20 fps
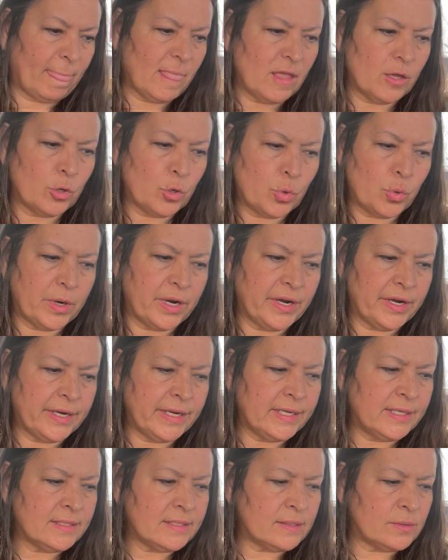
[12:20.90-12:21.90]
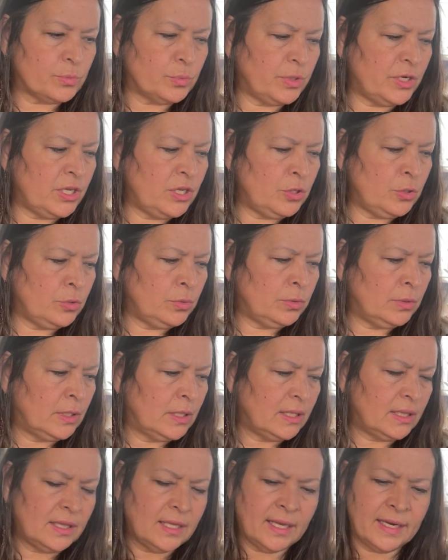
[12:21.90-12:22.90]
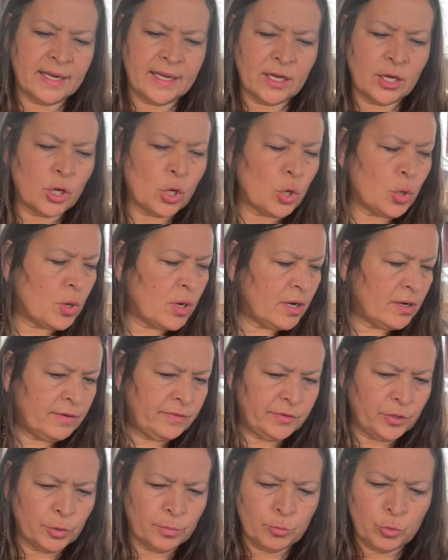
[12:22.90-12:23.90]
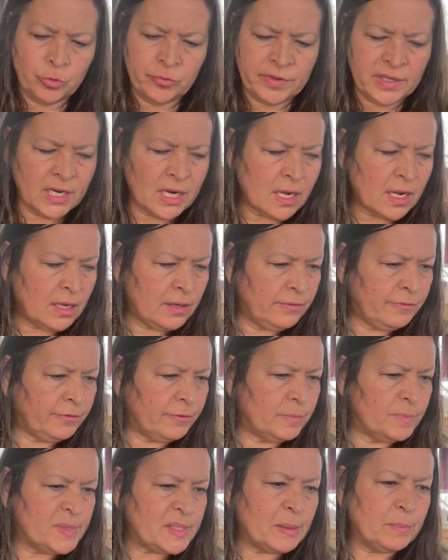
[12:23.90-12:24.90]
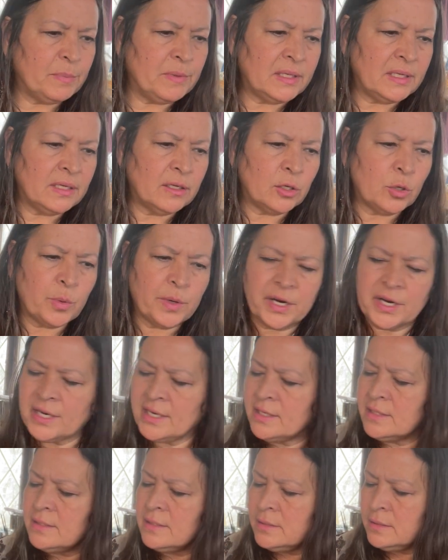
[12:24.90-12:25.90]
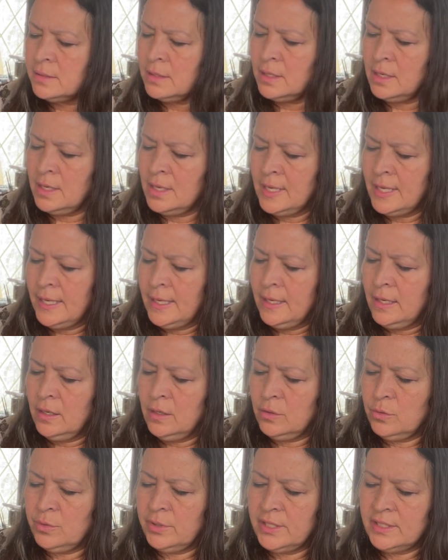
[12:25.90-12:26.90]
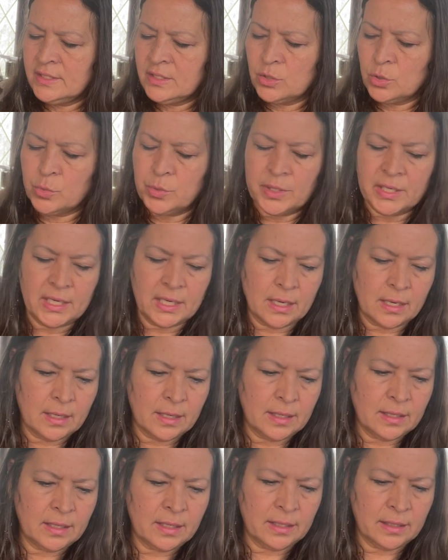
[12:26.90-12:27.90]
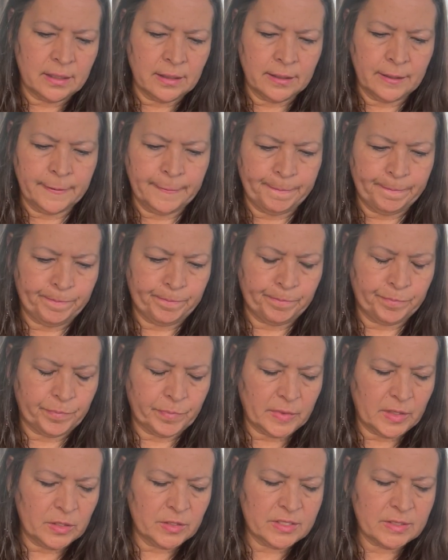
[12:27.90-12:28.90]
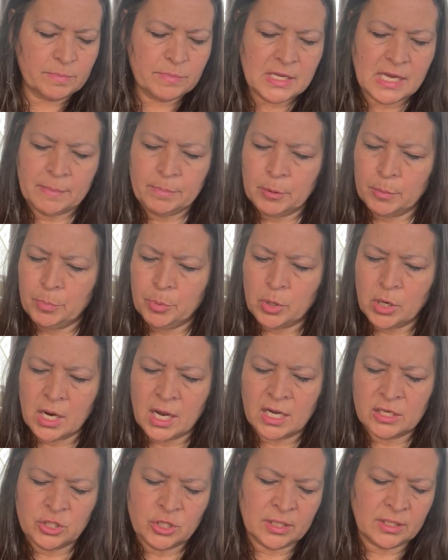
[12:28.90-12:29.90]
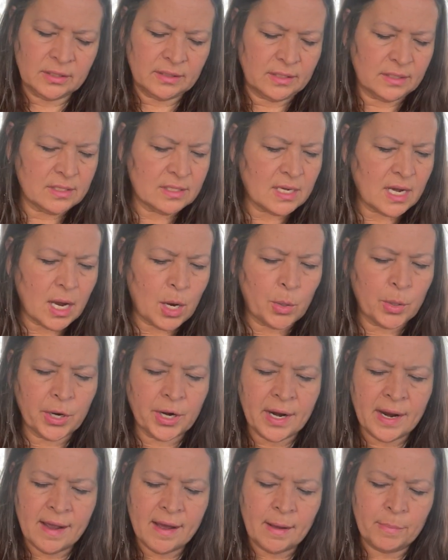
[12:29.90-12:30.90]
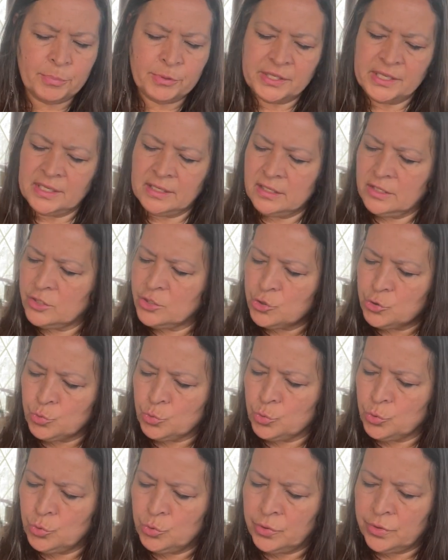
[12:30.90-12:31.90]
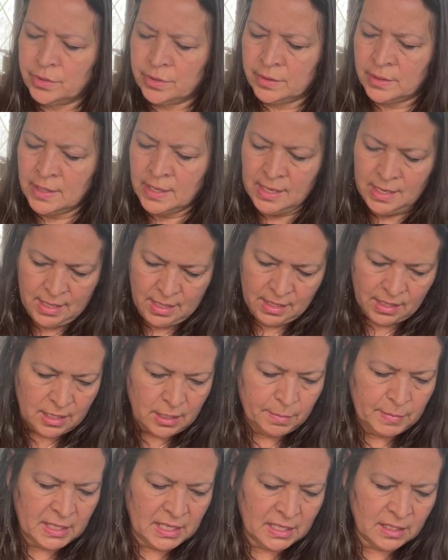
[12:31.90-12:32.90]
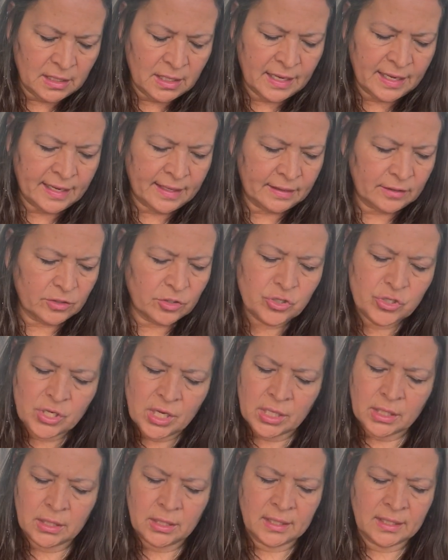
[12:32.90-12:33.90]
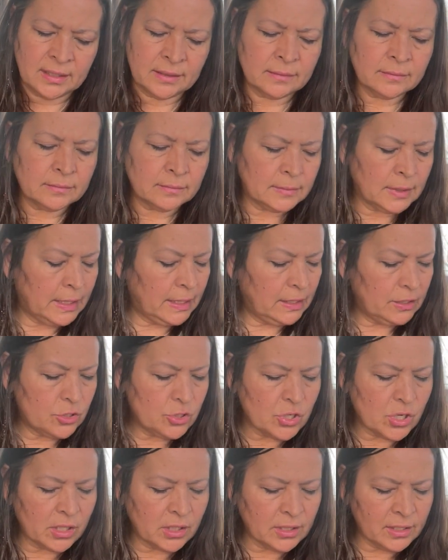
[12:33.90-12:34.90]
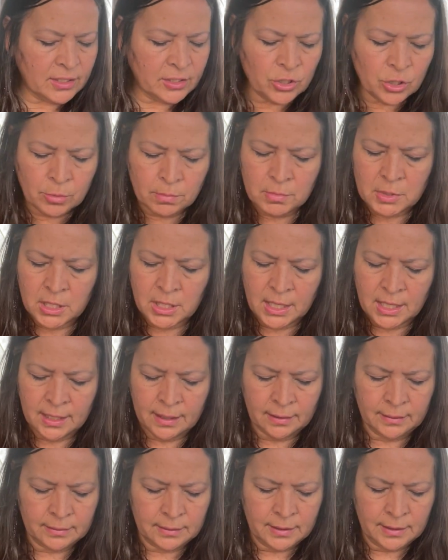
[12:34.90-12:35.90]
Aquarius, what are you letting go of? You're moving on from something, Aquarius. What is going on here? There's some type of project, a tower happening, a truth coming to light, juggling, juggling your money,